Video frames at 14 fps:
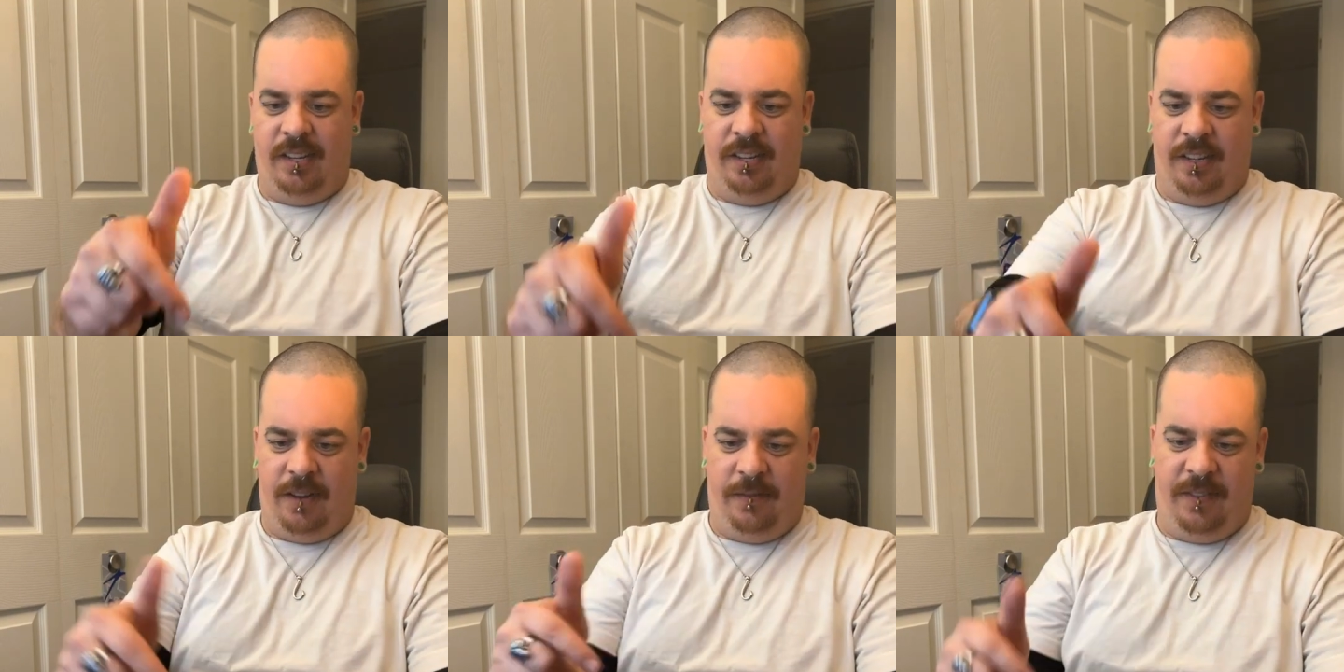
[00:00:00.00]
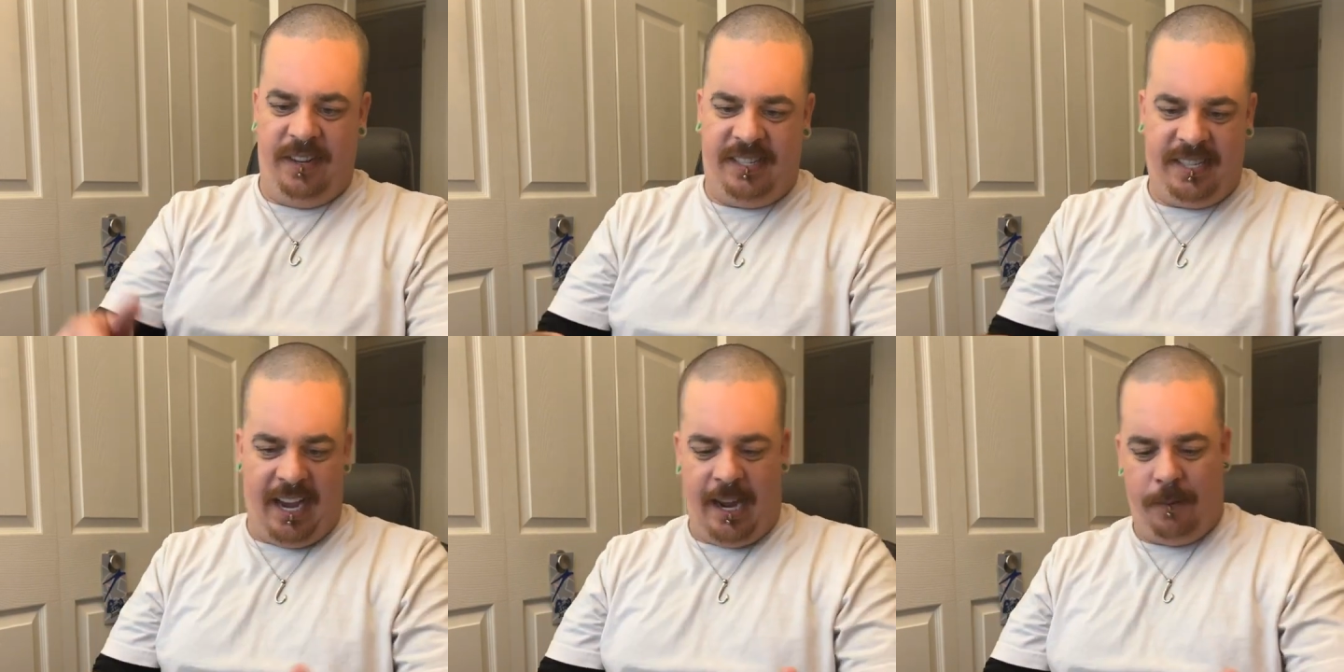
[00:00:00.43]
Love the
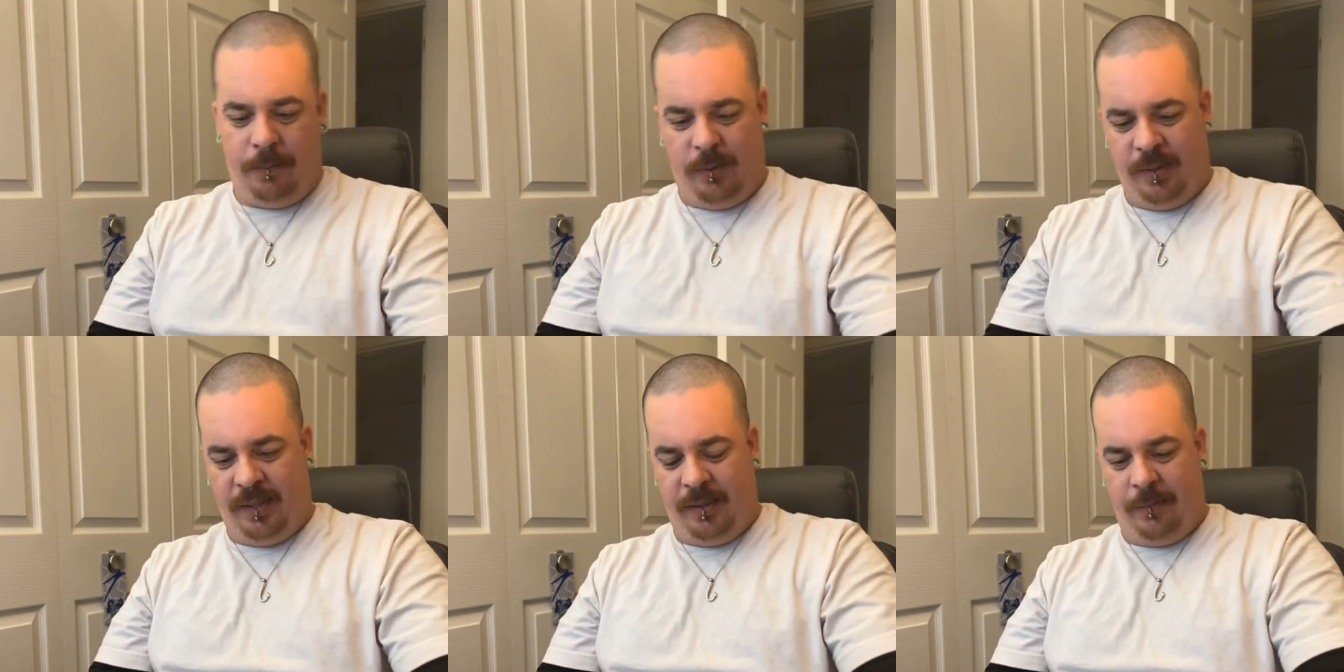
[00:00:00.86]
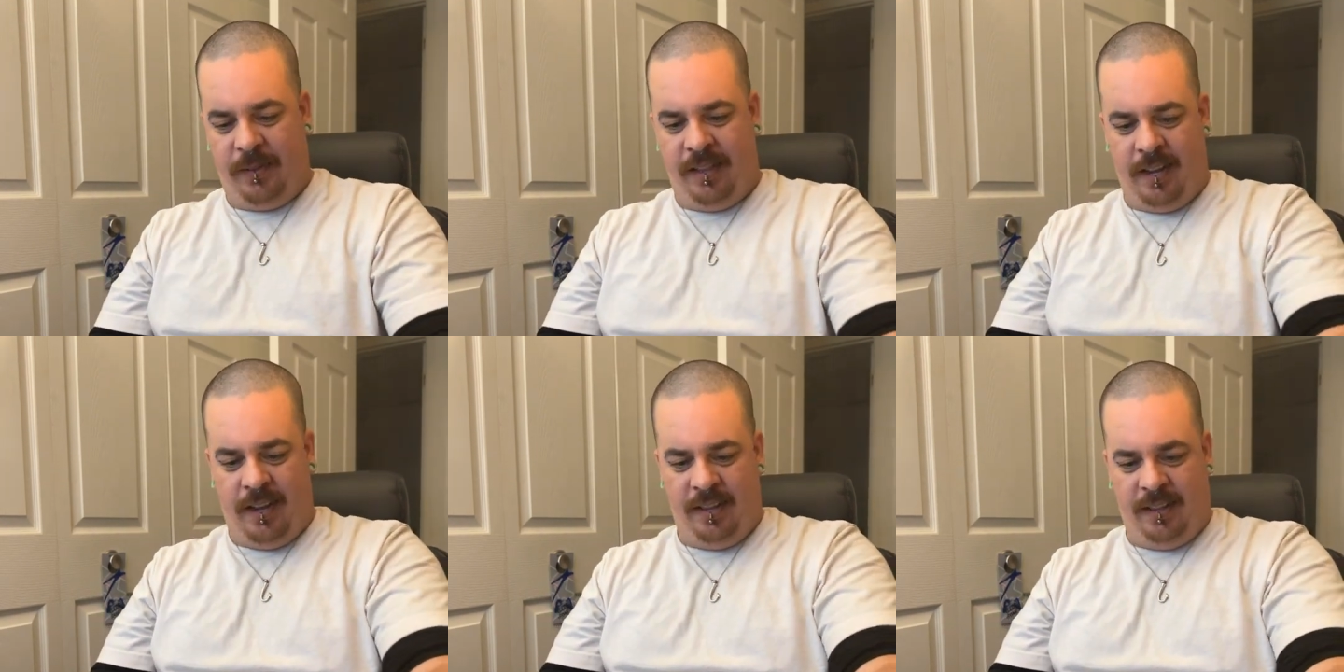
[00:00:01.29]
top with
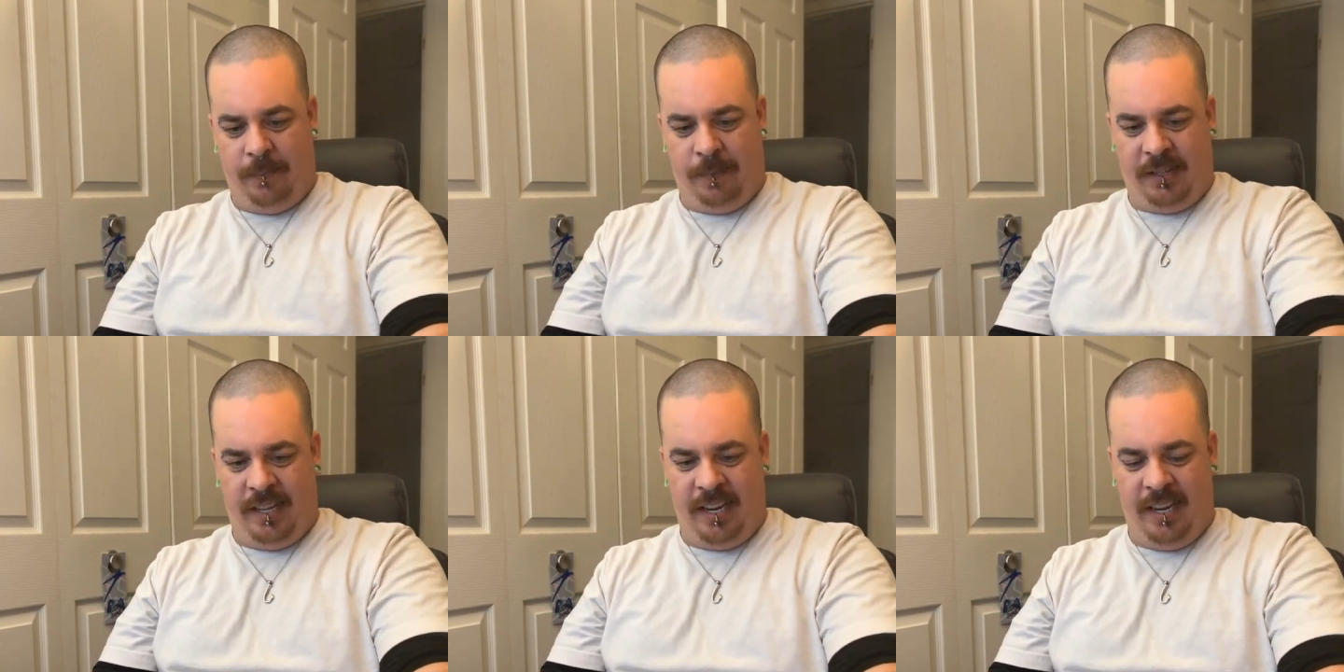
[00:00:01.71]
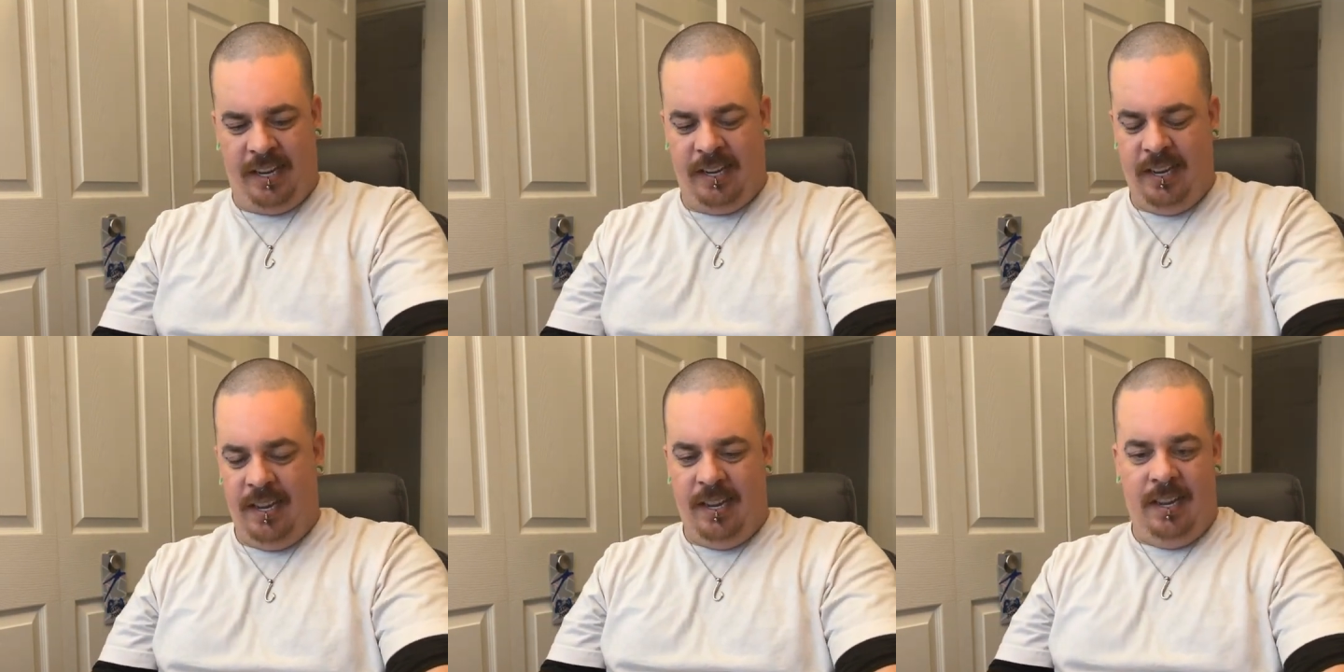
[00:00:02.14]
the
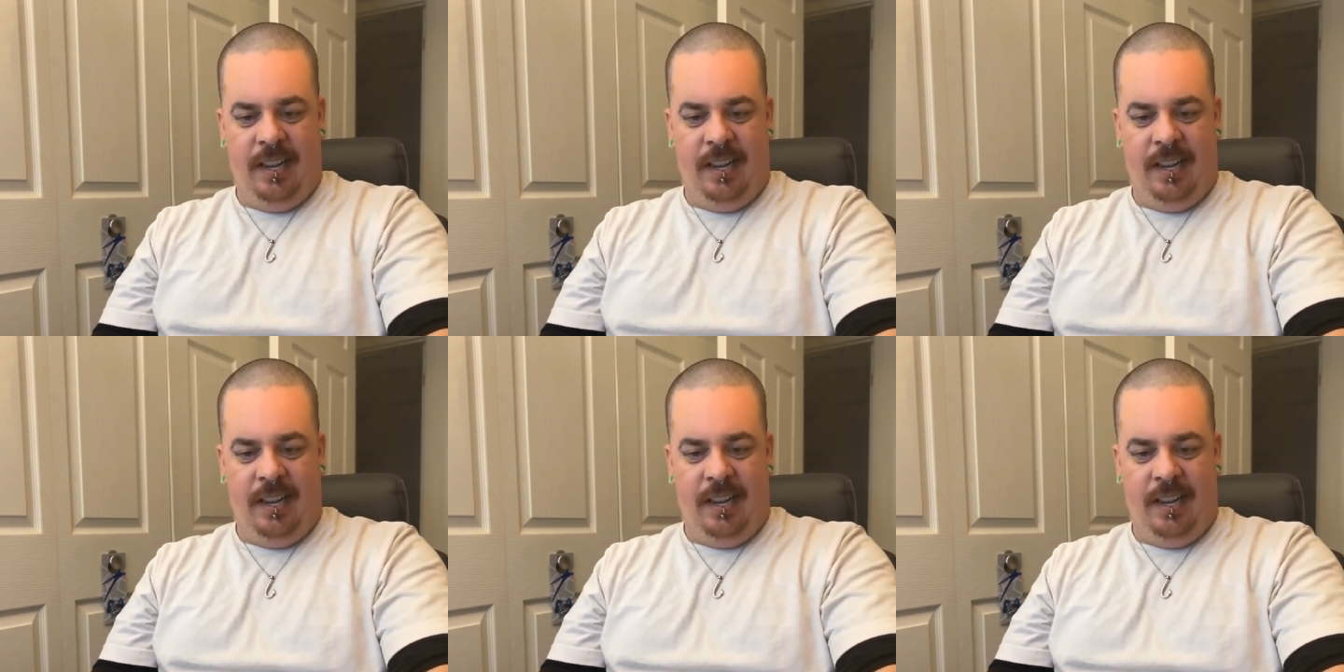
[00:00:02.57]
plate.